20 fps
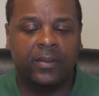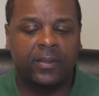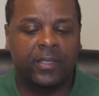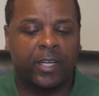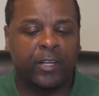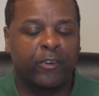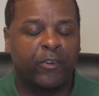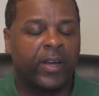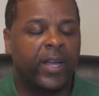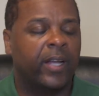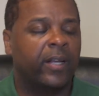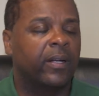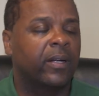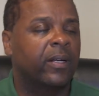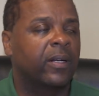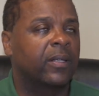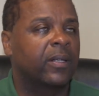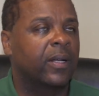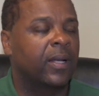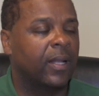The
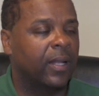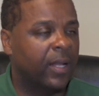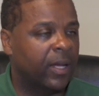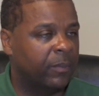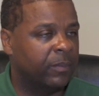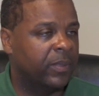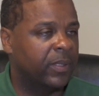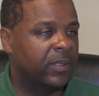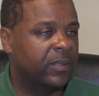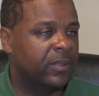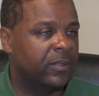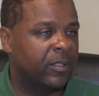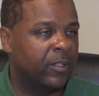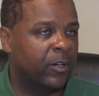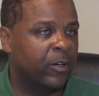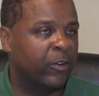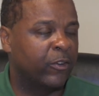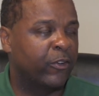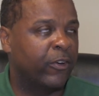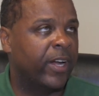greater Columbus
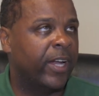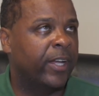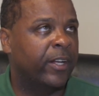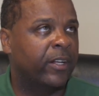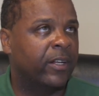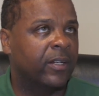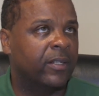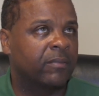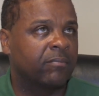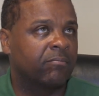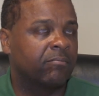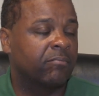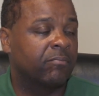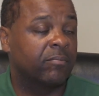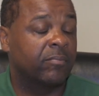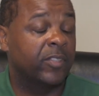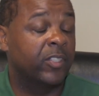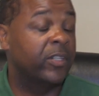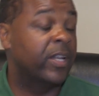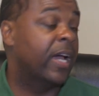or greater
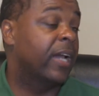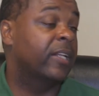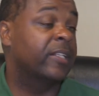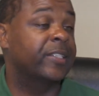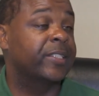United